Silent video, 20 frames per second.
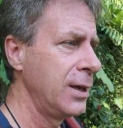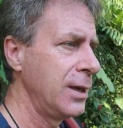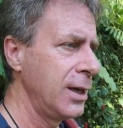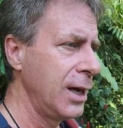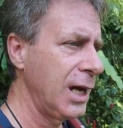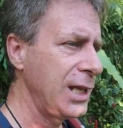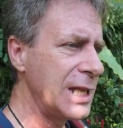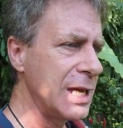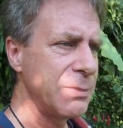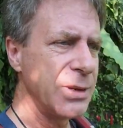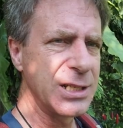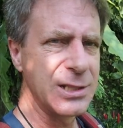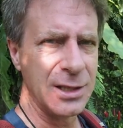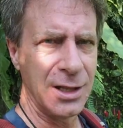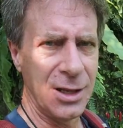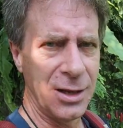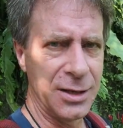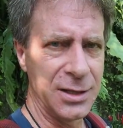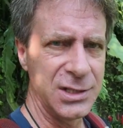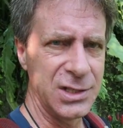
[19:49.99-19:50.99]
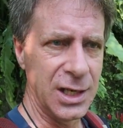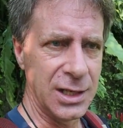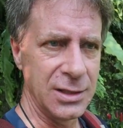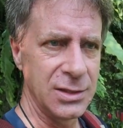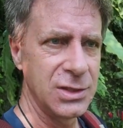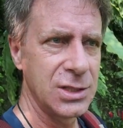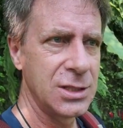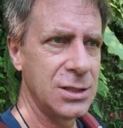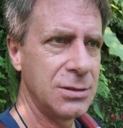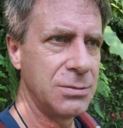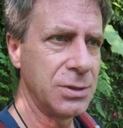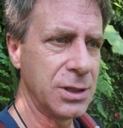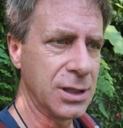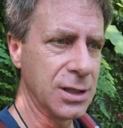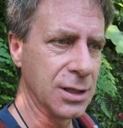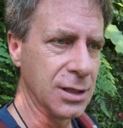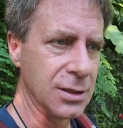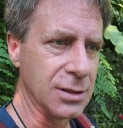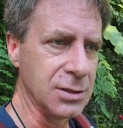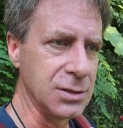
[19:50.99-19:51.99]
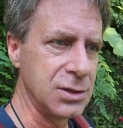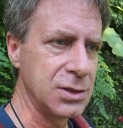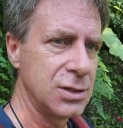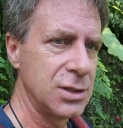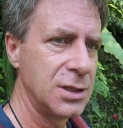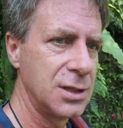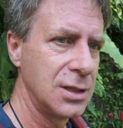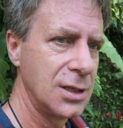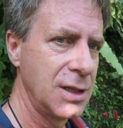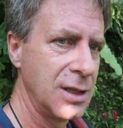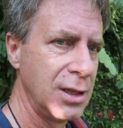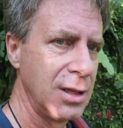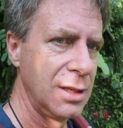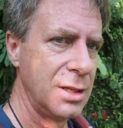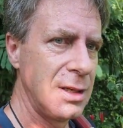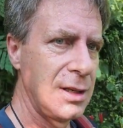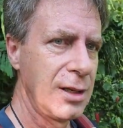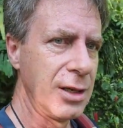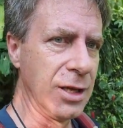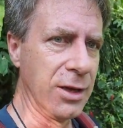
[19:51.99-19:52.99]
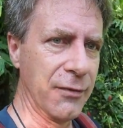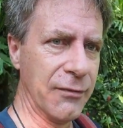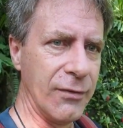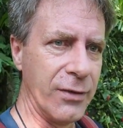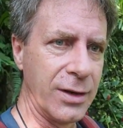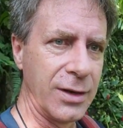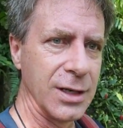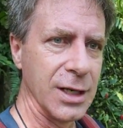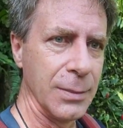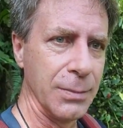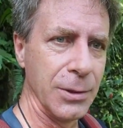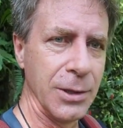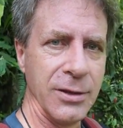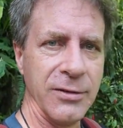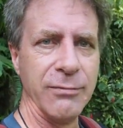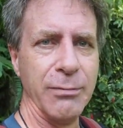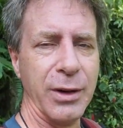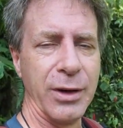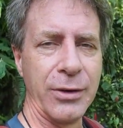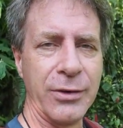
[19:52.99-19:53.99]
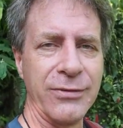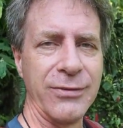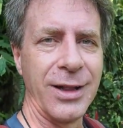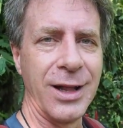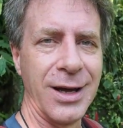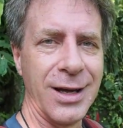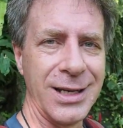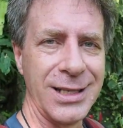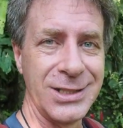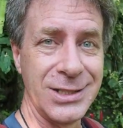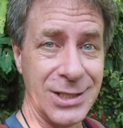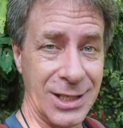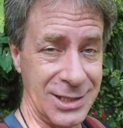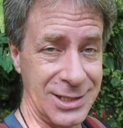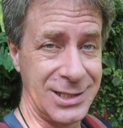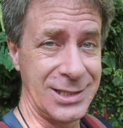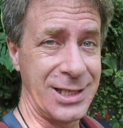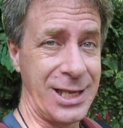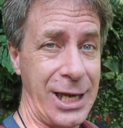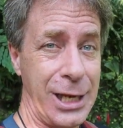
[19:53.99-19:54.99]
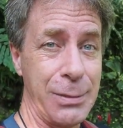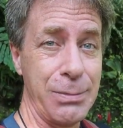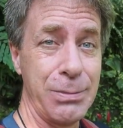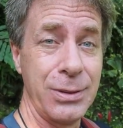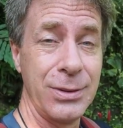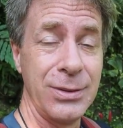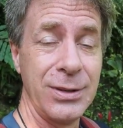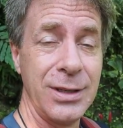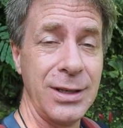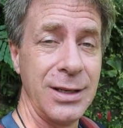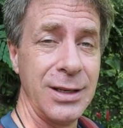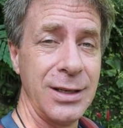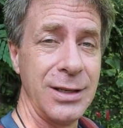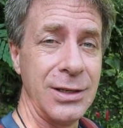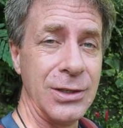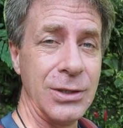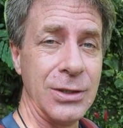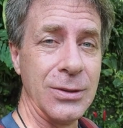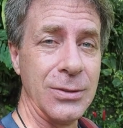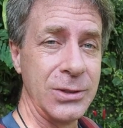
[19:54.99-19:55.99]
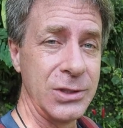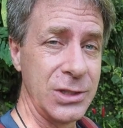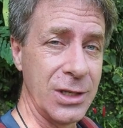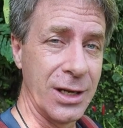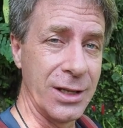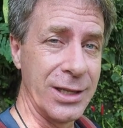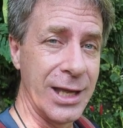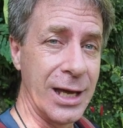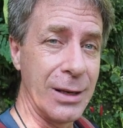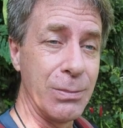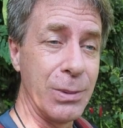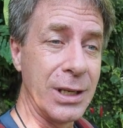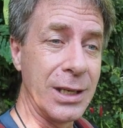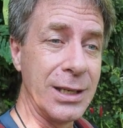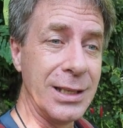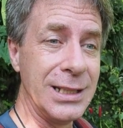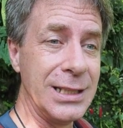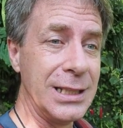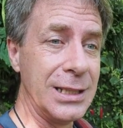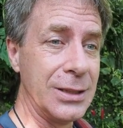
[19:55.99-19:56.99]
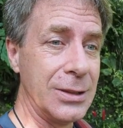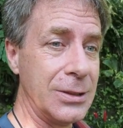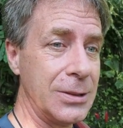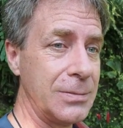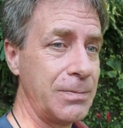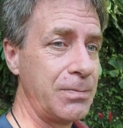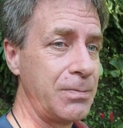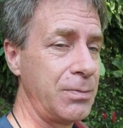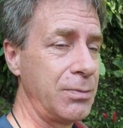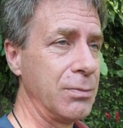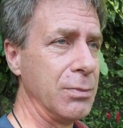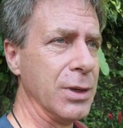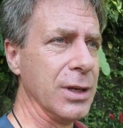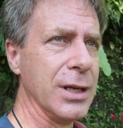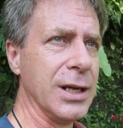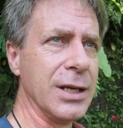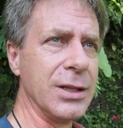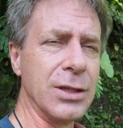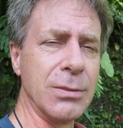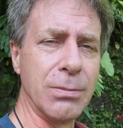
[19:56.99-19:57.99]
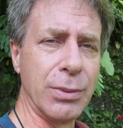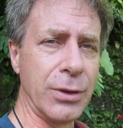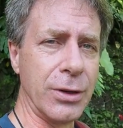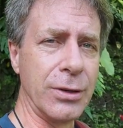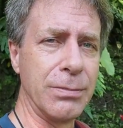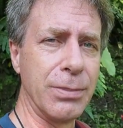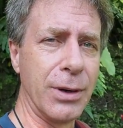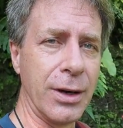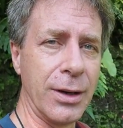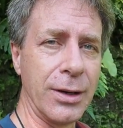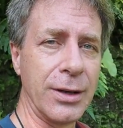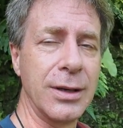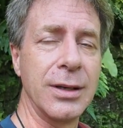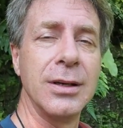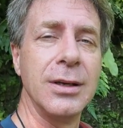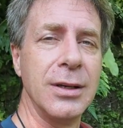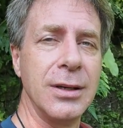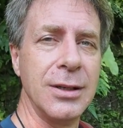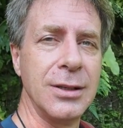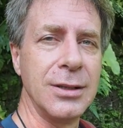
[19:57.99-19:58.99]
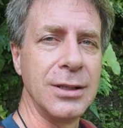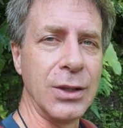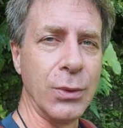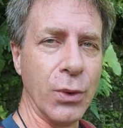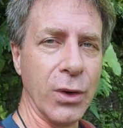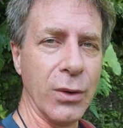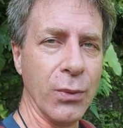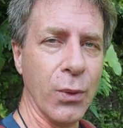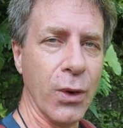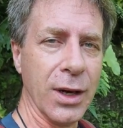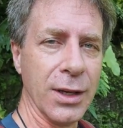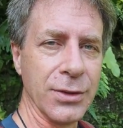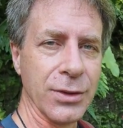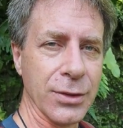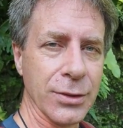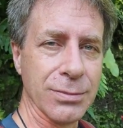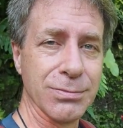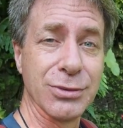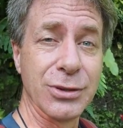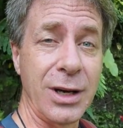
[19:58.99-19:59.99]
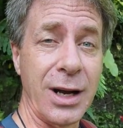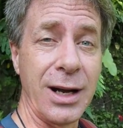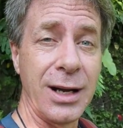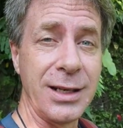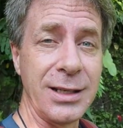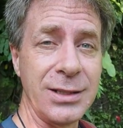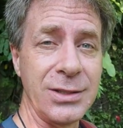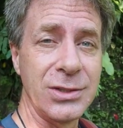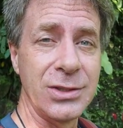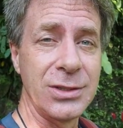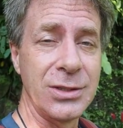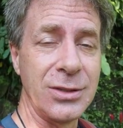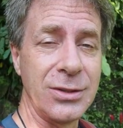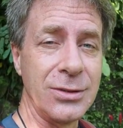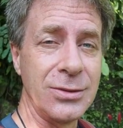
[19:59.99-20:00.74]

And that makes a lot of sense because if a couple of butterflies escape. You know, it's not that big a deal, but at the bird park, you wouldn't want their prize, you know,